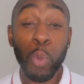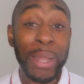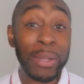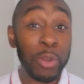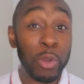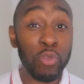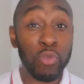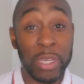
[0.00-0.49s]
When
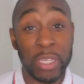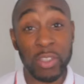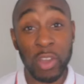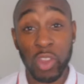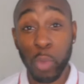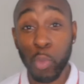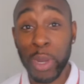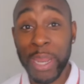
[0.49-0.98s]
doing
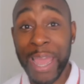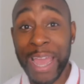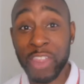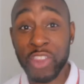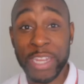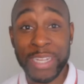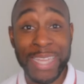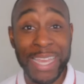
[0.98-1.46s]
research on what it
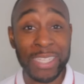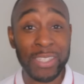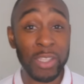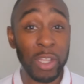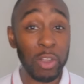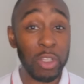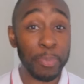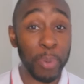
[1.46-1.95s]
actually takes
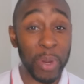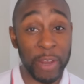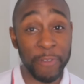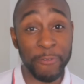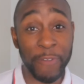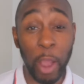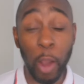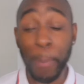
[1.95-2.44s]
to lose body
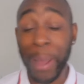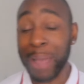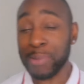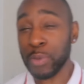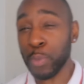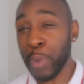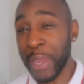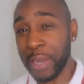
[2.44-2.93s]
fat or
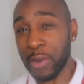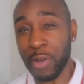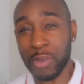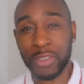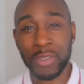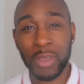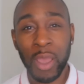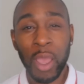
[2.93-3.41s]
perhaps weight
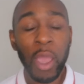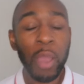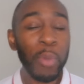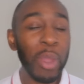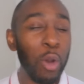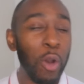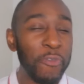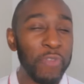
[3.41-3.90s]
loss,
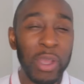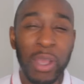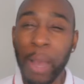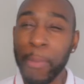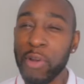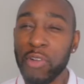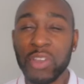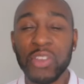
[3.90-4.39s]
we often
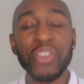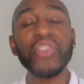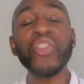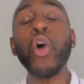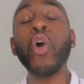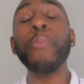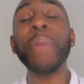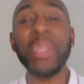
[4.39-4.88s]
come across
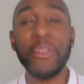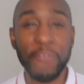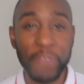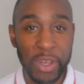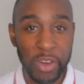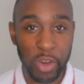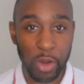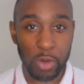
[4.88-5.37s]
so many
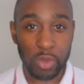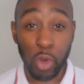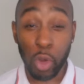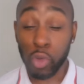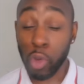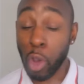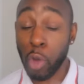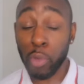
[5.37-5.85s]
videos,
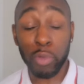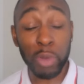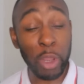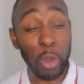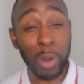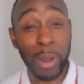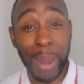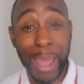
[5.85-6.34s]
not only
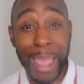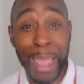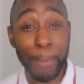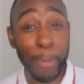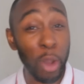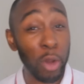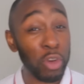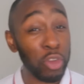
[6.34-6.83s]
online
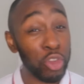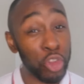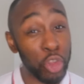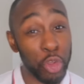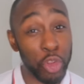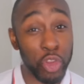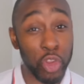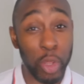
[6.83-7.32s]
but on
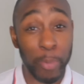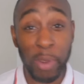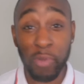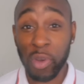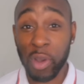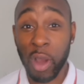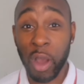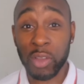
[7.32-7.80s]
YouTube, in
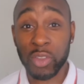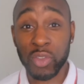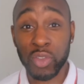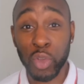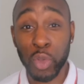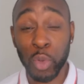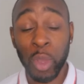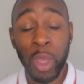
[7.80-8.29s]
regards
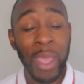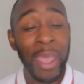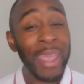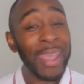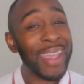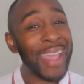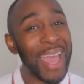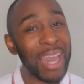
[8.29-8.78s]
to
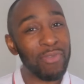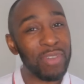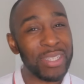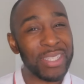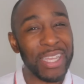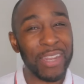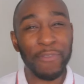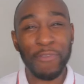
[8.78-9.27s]

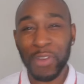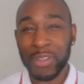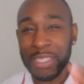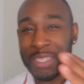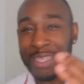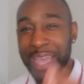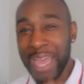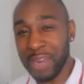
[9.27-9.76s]
calories in
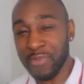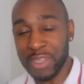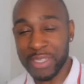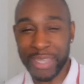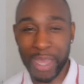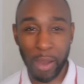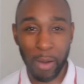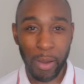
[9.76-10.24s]
versus calories
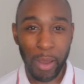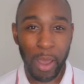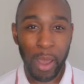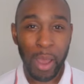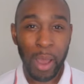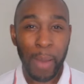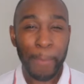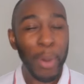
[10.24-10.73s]
out.
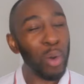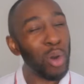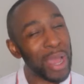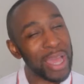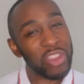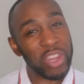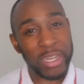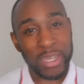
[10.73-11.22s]
But what
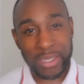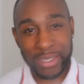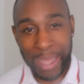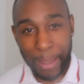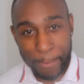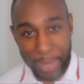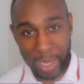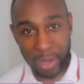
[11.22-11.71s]
actually does
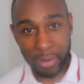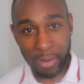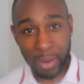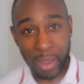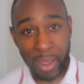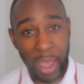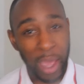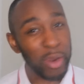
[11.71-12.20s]
that mean?
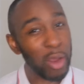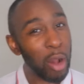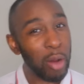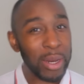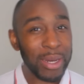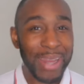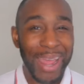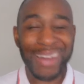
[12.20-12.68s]
And not
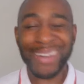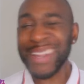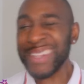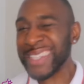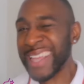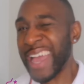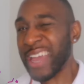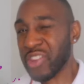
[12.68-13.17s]
only that,
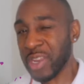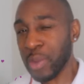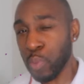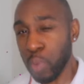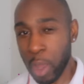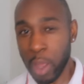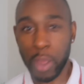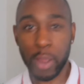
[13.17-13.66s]
does it actually
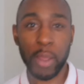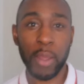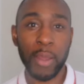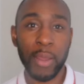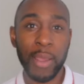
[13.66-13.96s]
work?